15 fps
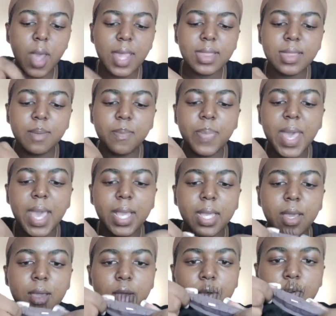go at the back
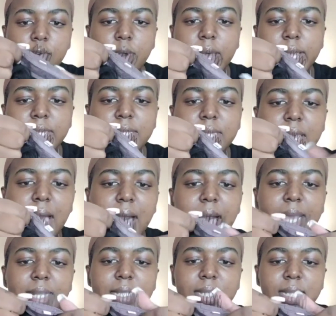right here
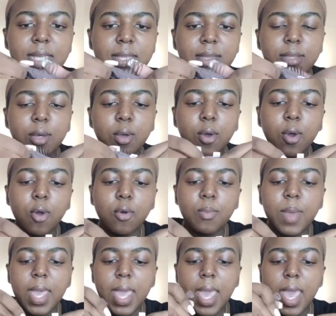underneath the
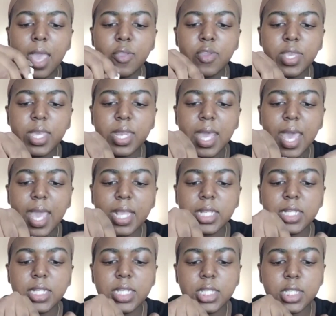comb and you can
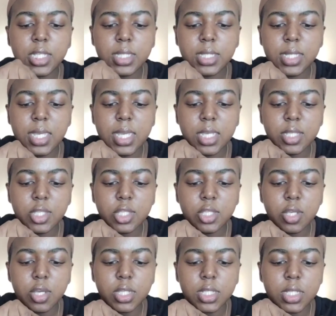actually just
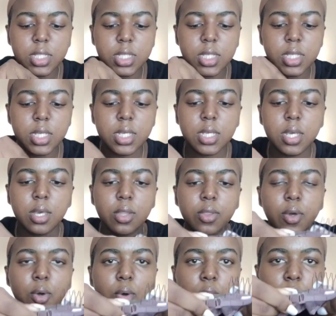insert
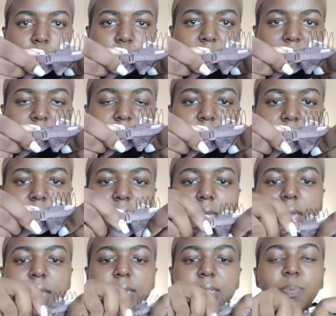the hook right there,
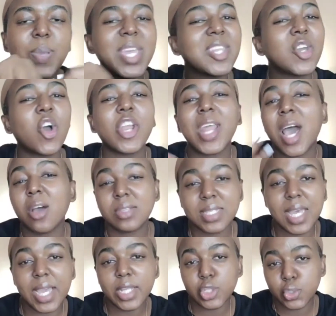depending on how
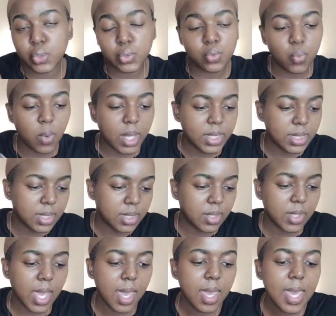tight you want it.
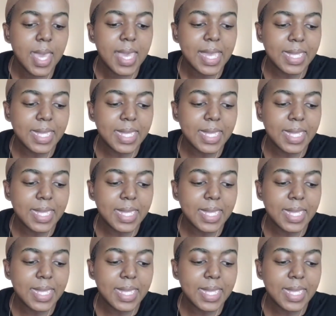Okay,